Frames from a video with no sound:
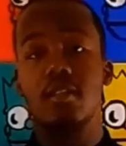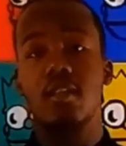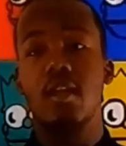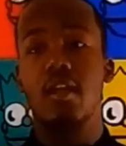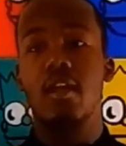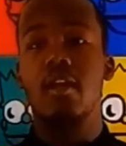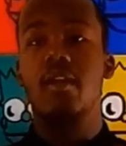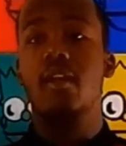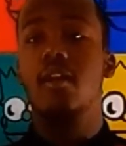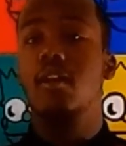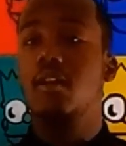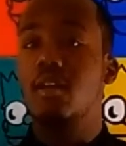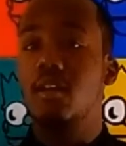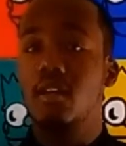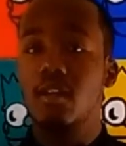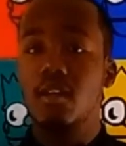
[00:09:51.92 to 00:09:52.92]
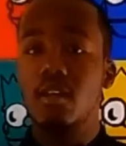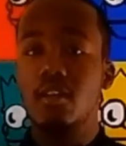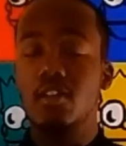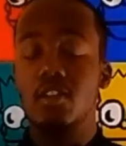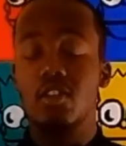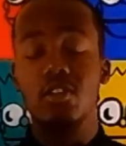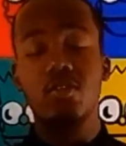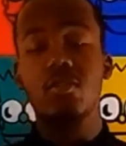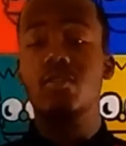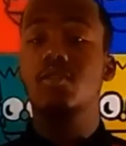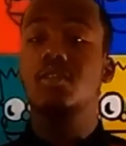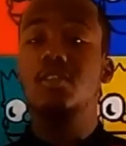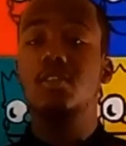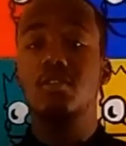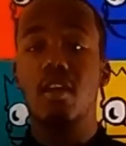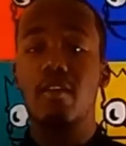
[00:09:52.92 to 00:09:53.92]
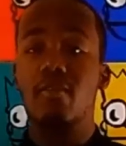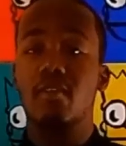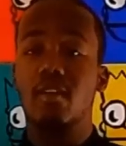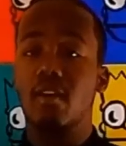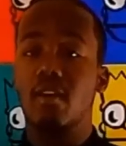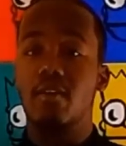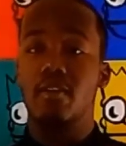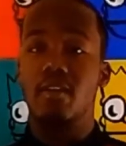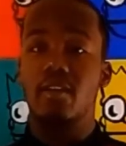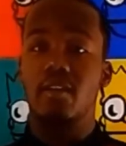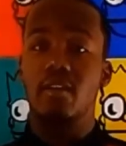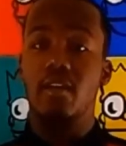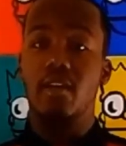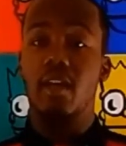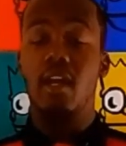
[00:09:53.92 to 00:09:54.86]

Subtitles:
Like, dudes is trifling out here,